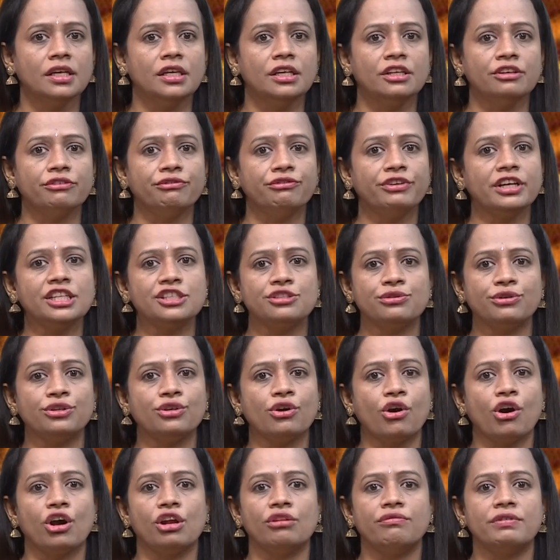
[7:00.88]
We should
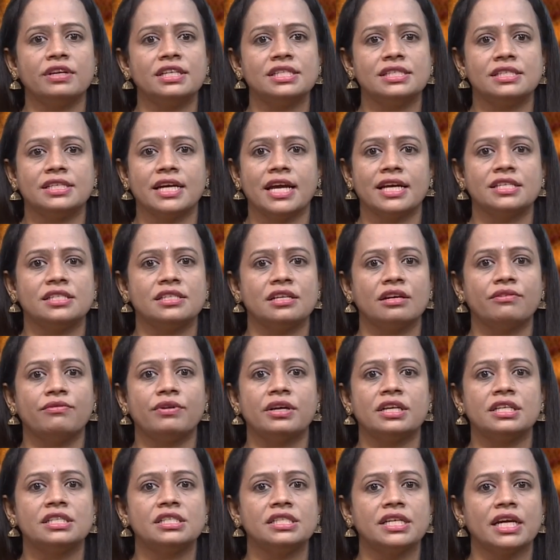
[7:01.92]
always test our
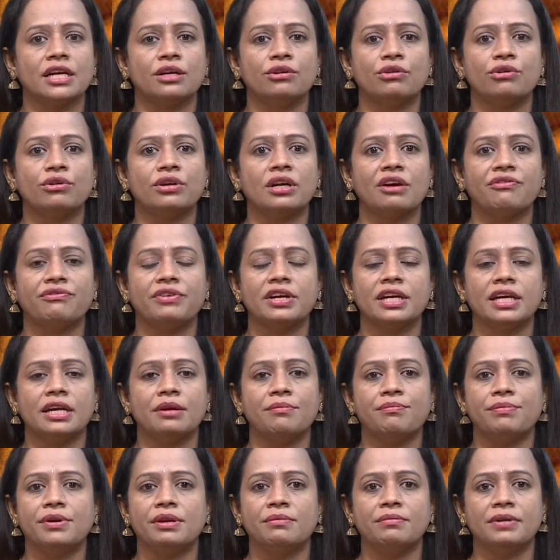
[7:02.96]
steganographic
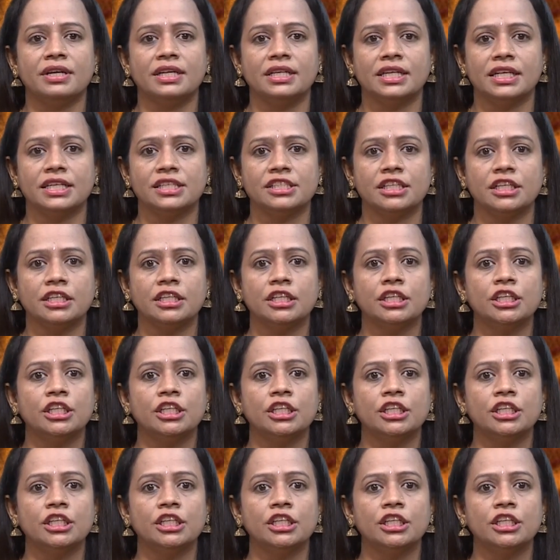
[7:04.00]
implementation